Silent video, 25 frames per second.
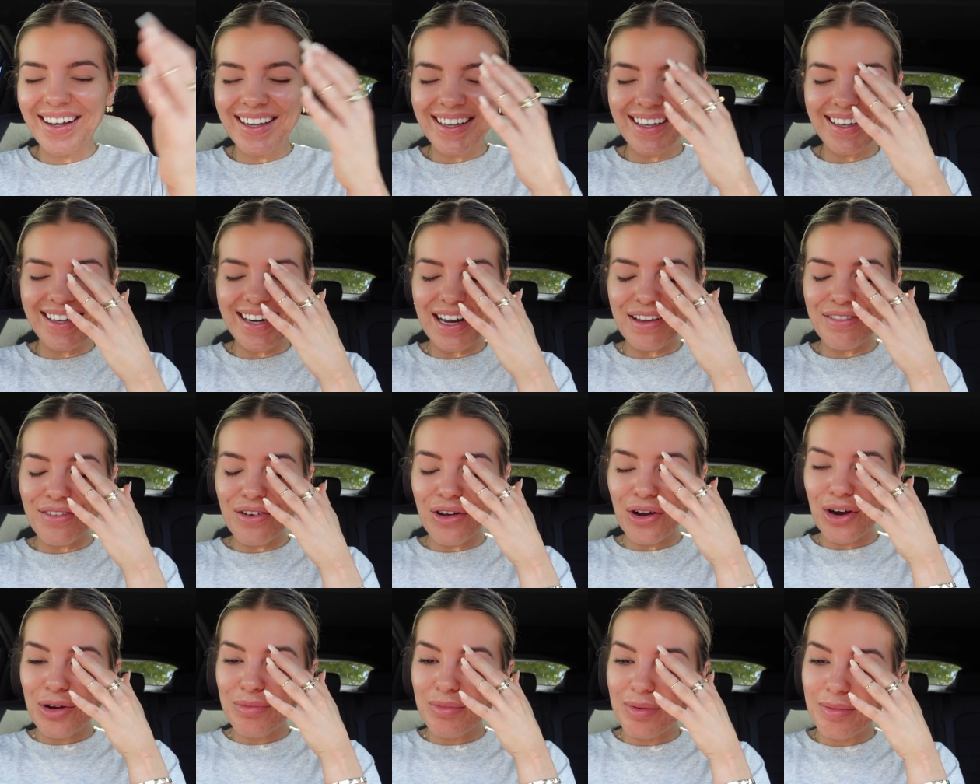I can never
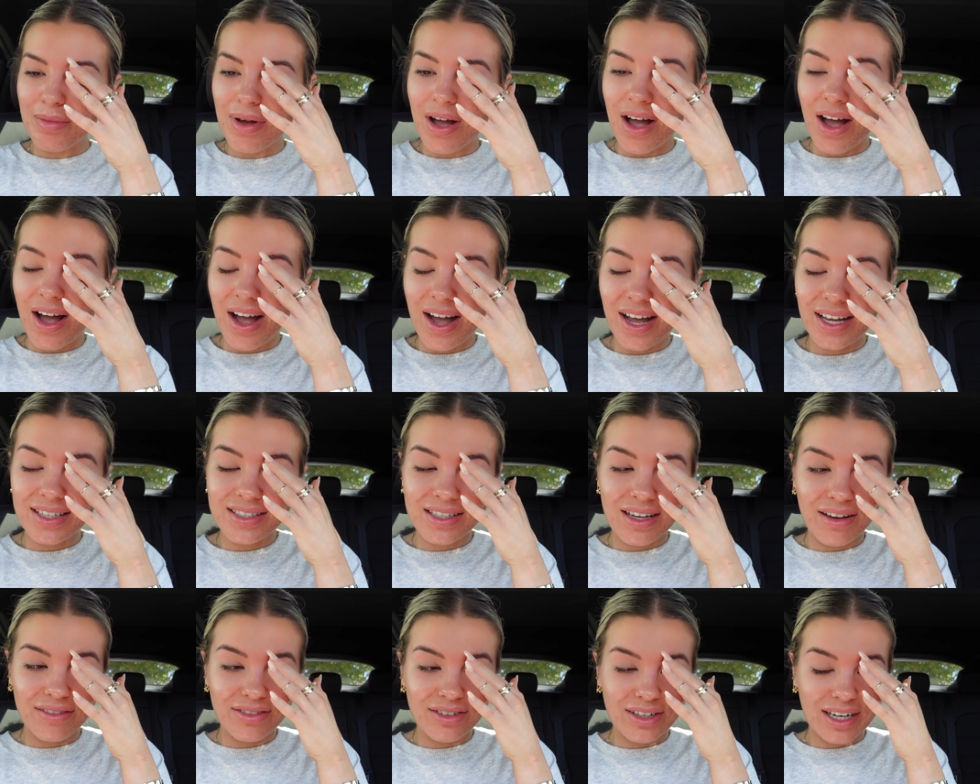open my eyes
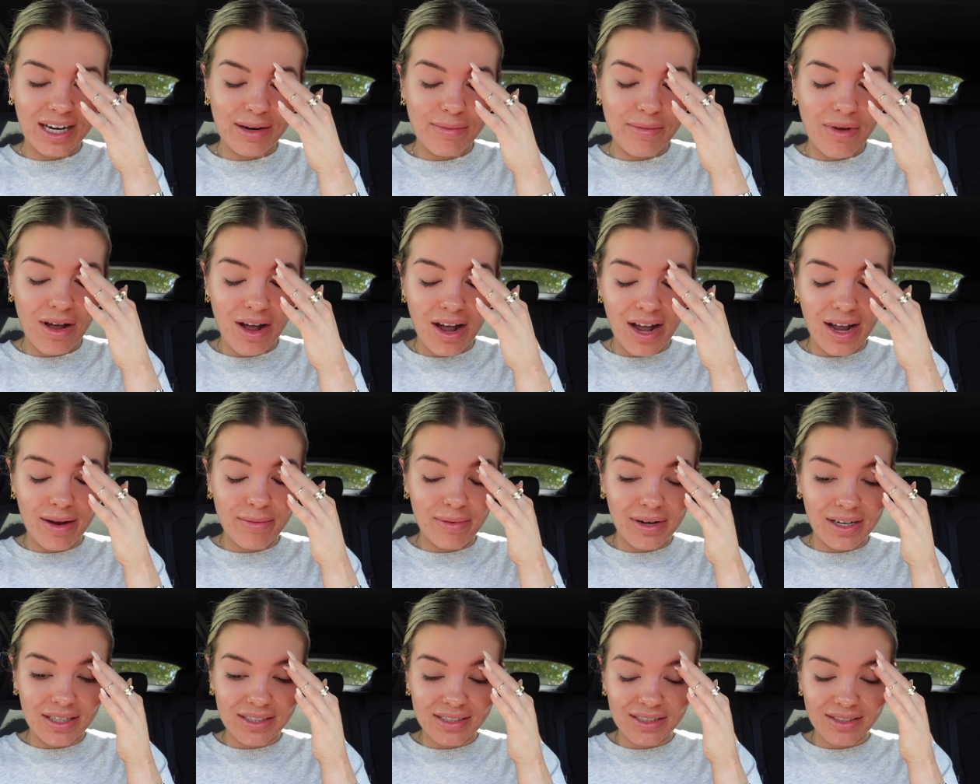after I get my
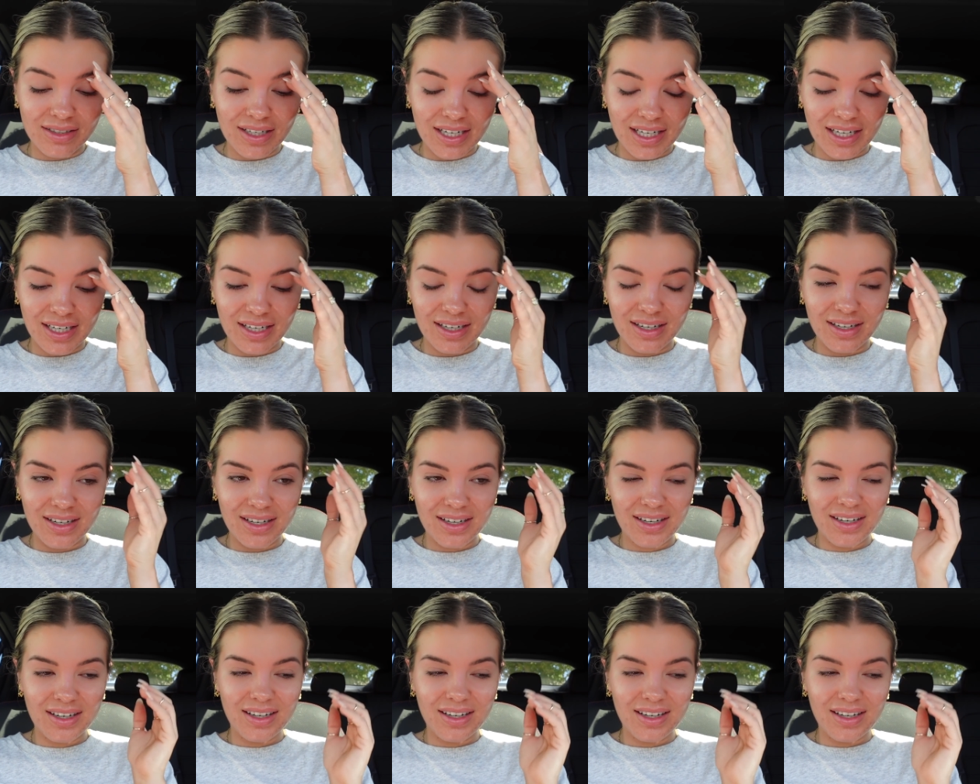eyebrows threaded.